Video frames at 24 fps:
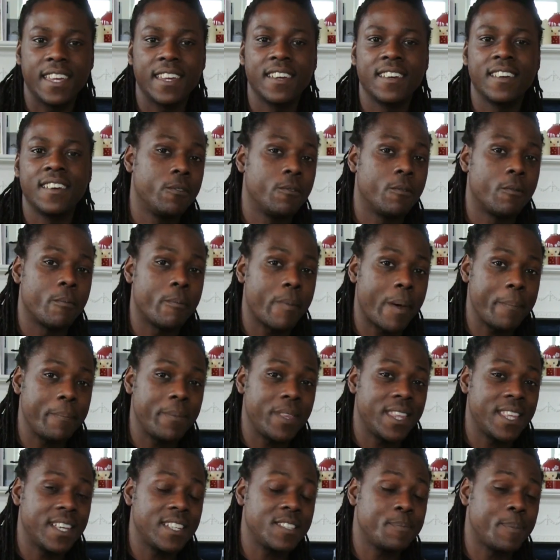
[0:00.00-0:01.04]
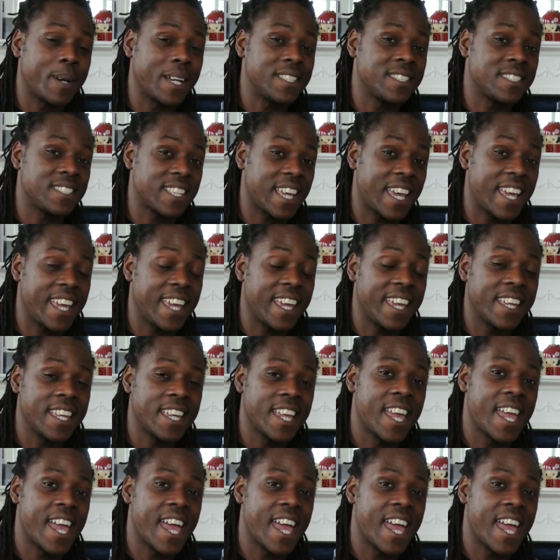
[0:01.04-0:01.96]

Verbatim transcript: You can remember this by saying,